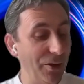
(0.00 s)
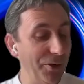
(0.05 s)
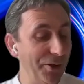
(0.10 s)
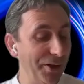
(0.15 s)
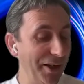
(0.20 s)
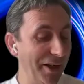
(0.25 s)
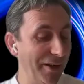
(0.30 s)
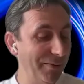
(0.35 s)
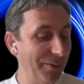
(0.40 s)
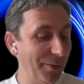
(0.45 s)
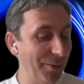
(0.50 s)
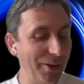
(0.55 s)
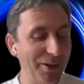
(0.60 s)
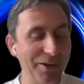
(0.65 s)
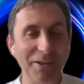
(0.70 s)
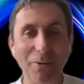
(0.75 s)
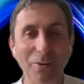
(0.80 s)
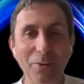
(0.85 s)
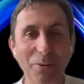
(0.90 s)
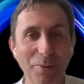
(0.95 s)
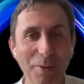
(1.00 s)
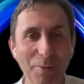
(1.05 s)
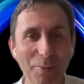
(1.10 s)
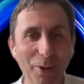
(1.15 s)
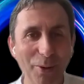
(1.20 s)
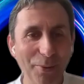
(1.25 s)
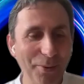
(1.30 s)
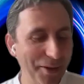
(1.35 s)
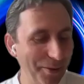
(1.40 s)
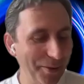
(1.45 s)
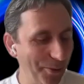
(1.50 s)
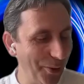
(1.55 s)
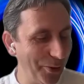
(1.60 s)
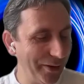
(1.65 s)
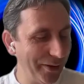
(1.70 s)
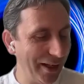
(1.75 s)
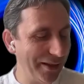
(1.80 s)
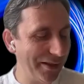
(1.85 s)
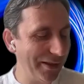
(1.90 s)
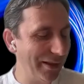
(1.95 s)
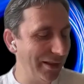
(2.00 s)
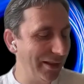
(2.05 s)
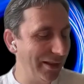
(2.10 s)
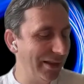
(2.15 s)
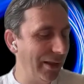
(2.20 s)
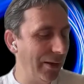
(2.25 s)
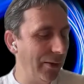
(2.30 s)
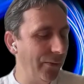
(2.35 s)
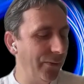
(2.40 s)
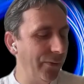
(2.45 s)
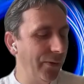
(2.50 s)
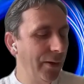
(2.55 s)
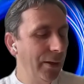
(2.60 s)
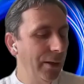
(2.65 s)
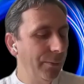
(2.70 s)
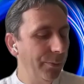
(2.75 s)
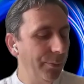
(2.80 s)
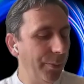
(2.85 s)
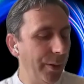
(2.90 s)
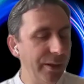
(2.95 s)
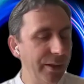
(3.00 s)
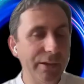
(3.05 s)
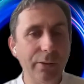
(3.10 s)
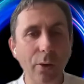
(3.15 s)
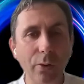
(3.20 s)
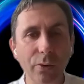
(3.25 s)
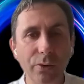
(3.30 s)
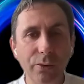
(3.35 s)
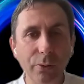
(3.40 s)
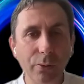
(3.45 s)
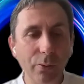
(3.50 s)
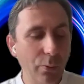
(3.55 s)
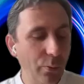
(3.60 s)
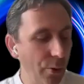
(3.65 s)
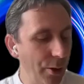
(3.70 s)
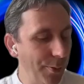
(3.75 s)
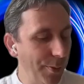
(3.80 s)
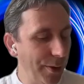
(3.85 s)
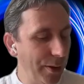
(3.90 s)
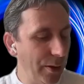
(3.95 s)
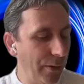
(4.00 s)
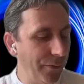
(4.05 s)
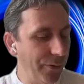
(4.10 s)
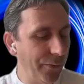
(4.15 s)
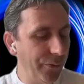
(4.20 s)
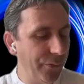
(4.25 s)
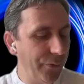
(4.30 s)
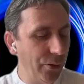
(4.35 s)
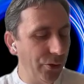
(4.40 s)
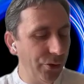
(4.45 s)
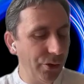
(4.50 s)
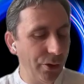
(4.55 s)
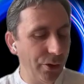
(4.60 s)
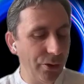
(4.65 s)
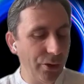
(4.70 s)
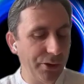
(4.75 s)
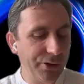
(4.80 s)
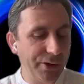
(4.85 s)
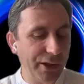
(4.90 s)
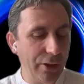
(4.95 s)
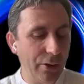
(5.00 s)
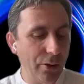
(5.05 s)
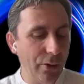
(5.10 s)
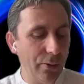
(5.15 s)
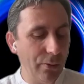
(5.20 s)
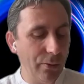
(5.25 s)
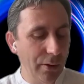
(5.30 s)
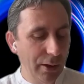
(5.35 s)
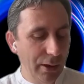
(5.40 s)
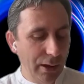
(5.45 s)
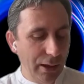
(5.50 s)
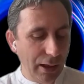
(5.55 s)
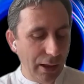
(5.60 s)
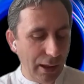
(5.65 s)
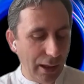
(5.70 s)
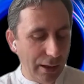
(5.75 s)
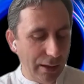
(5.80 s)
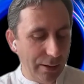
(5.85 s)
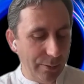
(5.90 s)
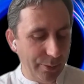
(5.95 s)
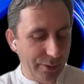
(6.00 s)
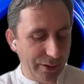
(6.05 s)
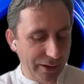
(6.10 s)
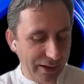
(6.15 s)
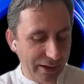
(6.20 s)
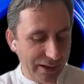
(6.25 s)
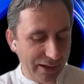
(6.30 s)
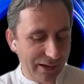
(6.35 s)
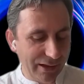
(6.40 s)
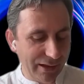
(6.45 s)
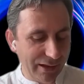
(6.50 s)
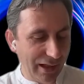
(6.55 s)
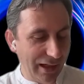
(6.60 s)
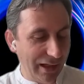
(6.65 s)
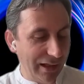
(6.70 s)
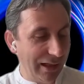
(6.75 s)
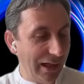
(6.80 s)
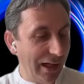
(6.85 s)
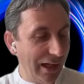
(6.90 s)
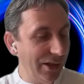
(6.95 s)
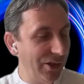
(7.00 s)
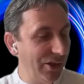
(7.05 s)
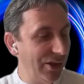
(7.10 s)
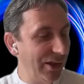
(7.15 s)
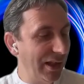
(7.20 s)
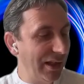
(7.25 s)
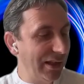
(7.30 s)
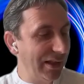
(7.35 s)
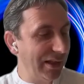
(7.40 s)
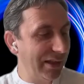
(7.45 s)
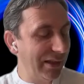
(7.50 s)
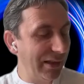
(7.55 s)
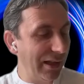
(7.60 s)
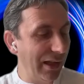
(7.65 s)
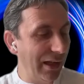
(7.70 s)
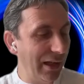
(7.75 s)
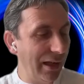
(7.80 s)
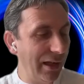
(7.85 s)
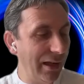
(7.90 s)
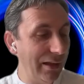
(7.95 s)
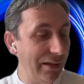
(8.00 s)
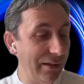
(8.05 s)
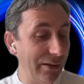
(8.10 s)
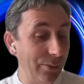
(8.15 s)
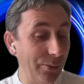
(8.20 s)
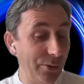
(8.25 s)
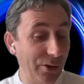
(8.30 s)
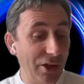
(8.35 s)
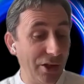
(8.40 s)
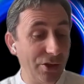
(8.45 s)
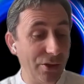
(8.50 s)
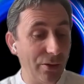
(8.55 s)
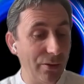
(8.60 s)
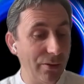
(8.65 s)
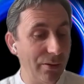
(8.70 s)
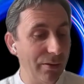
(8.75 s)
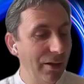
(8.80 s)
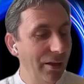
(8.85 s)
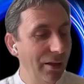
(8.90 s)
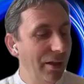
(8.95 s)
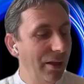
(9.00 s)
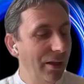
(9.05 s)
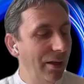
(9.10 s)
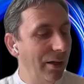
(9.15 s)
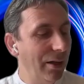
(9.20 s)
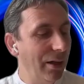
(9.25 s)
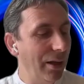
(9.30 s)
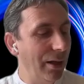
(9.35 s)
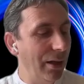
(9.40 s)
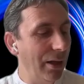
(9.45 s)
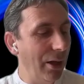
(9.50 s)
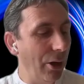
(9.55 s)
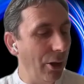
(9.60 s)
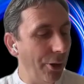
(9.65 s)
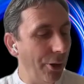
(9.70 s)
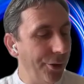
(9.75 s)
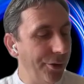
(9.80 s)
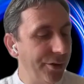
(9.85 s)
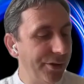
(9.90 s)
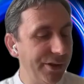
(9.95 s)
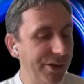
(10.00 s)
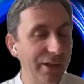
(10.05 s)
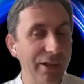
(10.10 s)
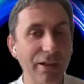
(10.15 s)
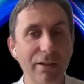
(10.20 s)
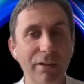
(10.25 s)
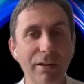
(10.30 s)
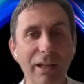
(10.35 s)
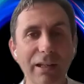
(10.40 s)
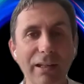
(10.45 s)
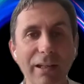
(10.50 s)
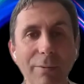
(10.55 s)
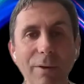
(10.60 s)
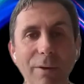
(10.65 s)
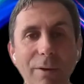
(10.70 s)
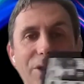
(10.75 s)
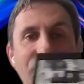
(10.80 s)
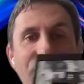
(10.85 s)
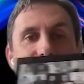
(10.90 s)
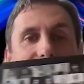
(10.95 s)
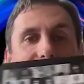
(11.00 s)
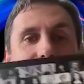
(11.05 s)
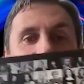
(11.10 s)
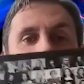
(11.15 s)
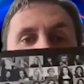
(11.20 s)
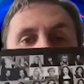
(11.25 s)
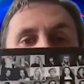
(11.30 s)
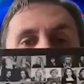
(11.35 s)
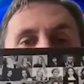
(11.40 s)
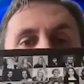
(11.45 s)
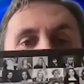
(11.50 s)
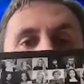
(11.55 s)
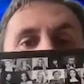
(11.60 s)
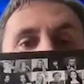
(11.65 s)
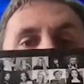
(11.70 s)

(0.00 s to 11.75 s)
all the names because that would be probably a podcast in itself, but go to womenofthefuture.io and please engage. There's uh, substantial uh, authors here. Like I mentioned, there's a